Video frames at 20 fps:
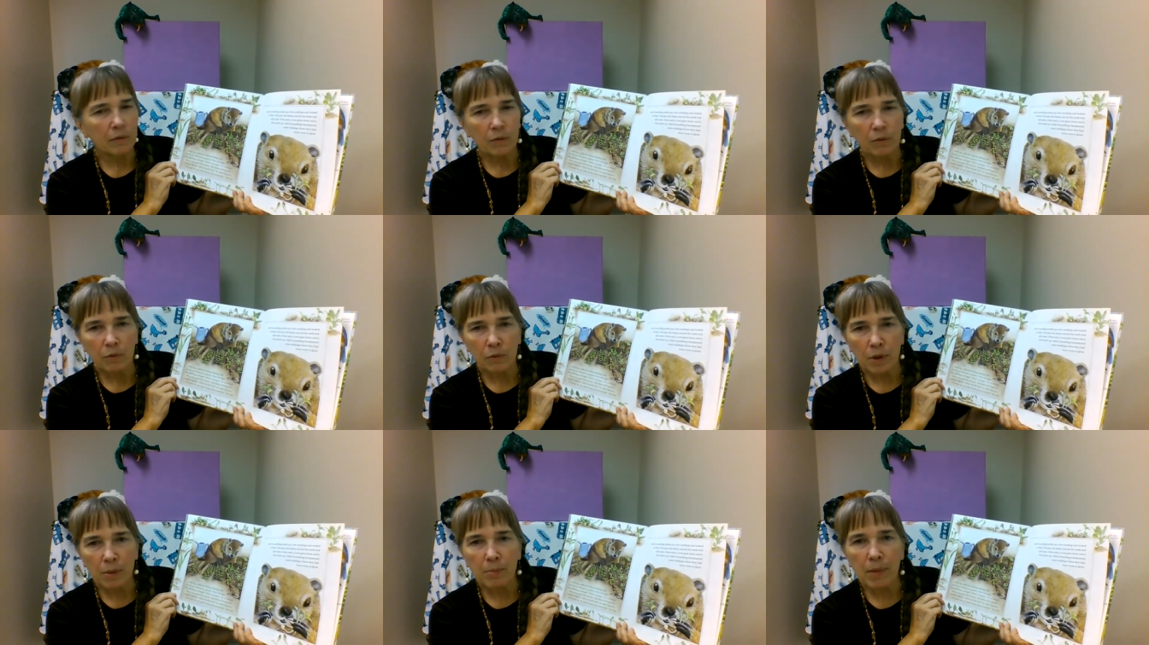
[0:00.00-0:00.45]

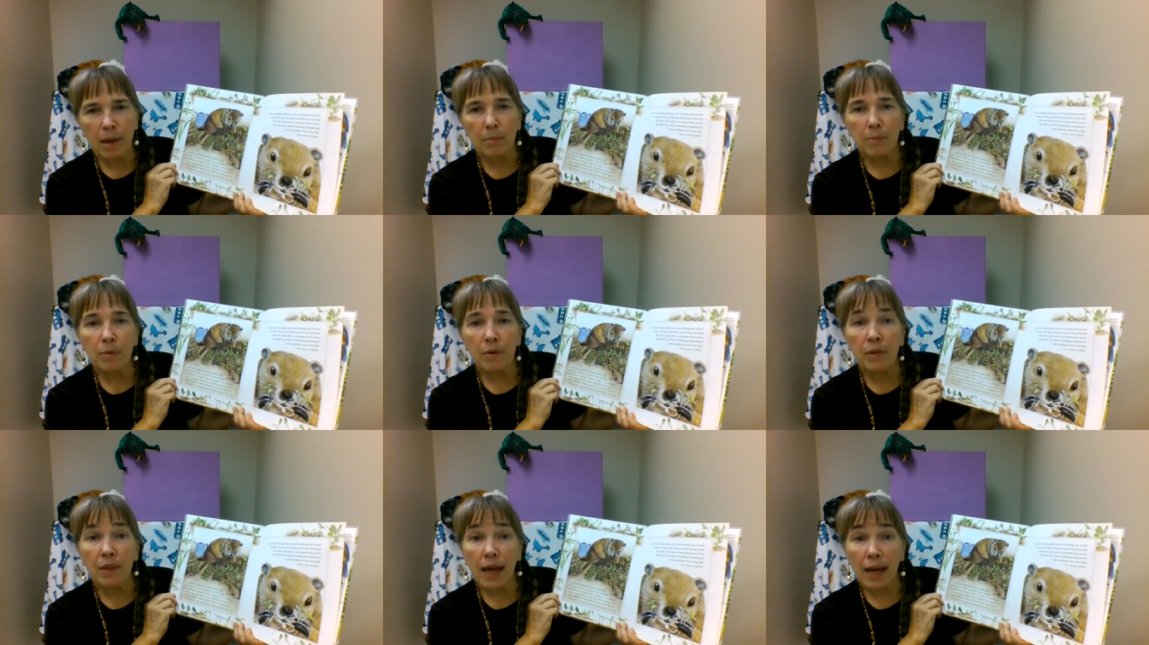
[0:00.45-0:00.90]

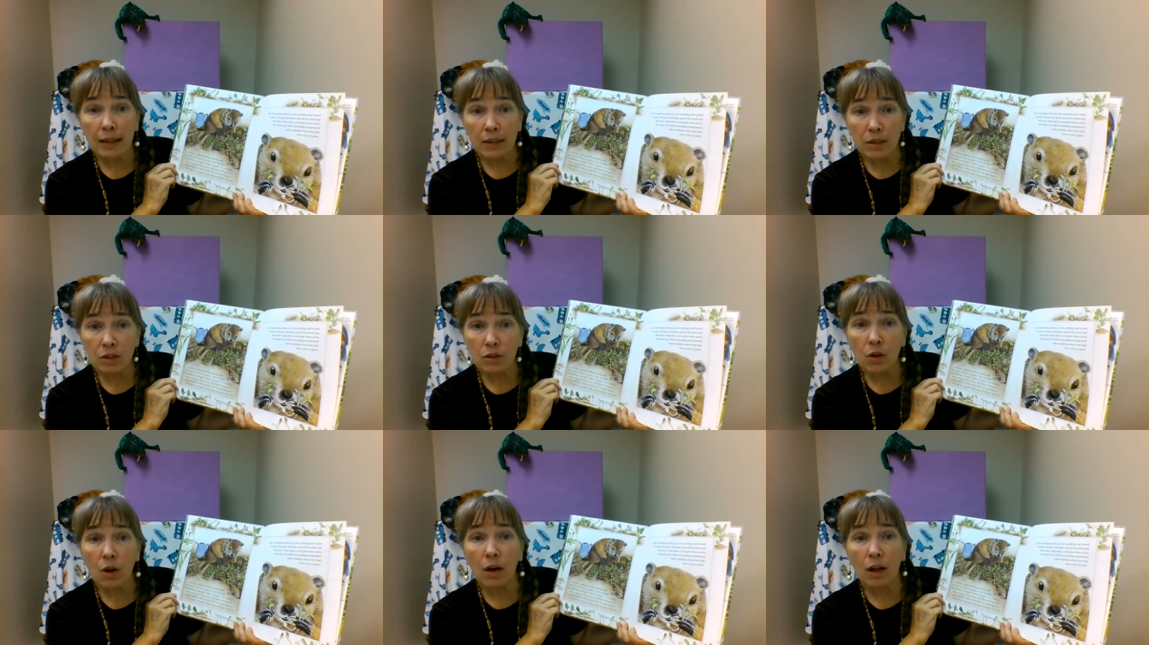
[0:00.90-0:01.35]
Remember,
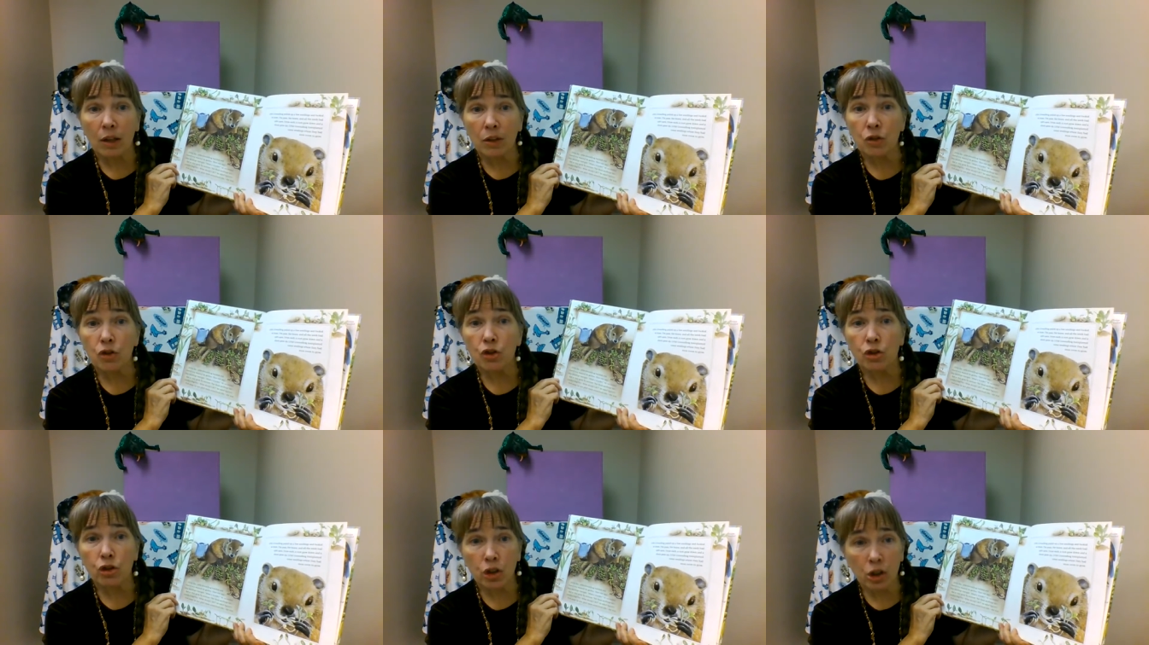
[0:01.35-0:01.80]
that's
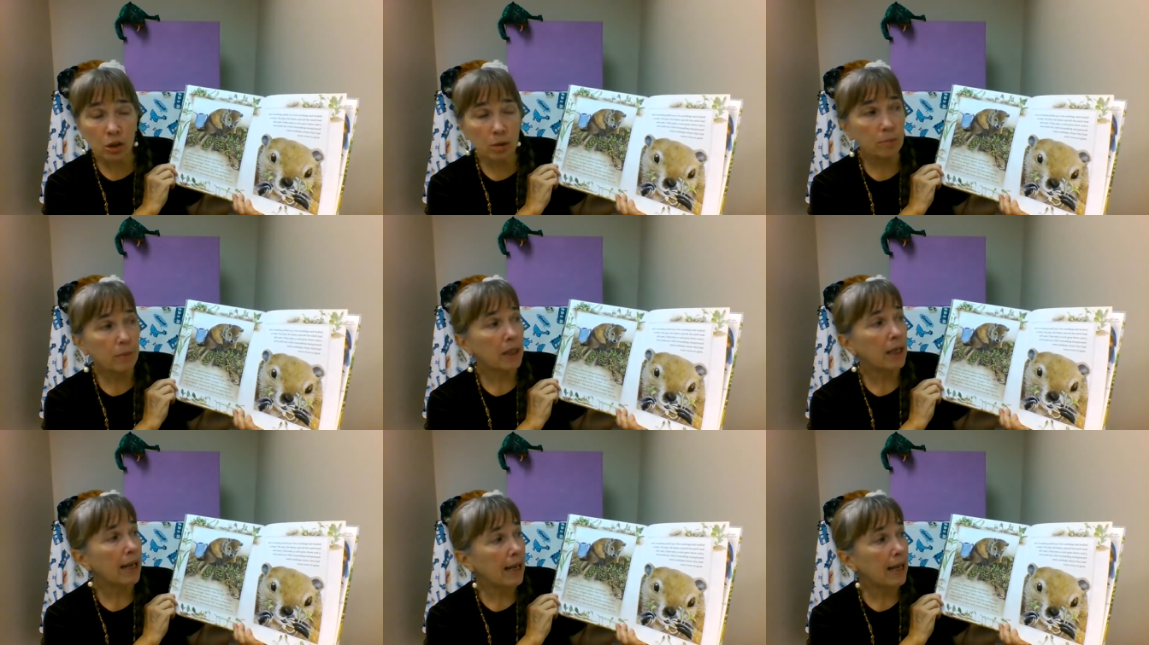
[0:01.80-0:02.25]
called
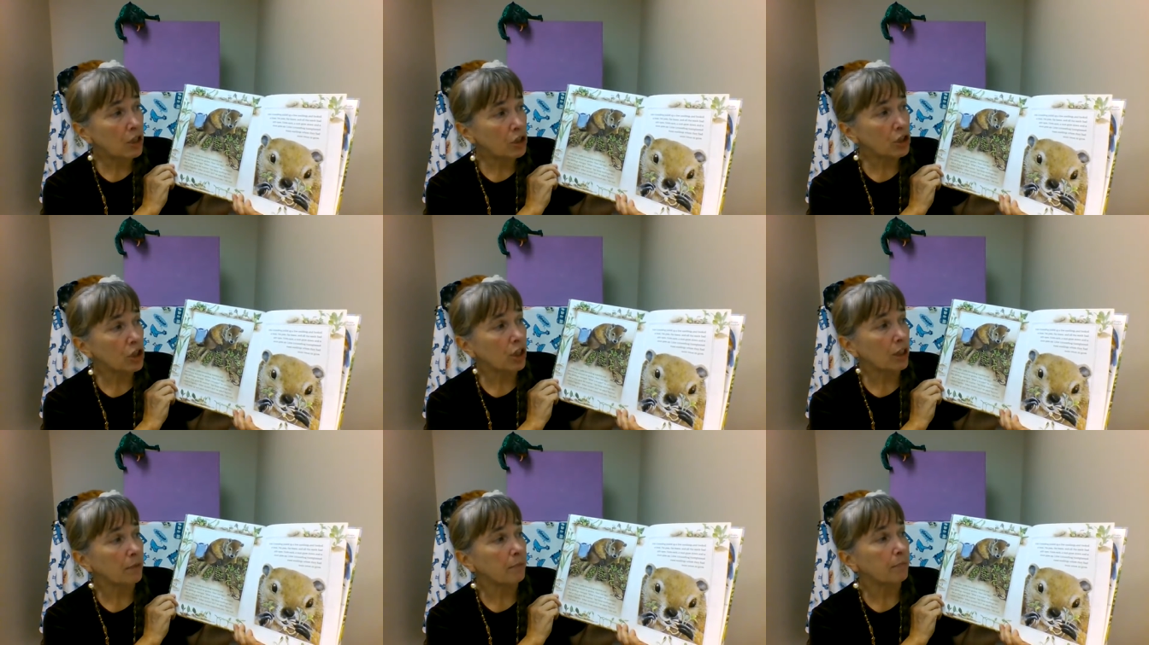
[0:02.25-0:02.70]

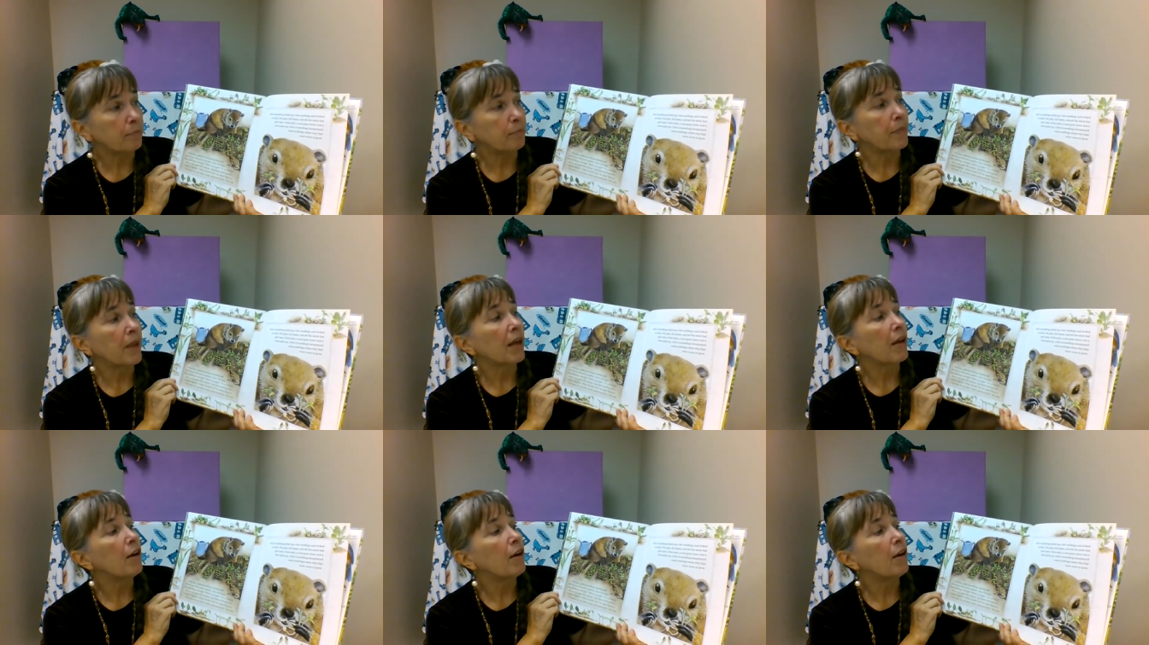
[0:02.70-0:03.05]
germination.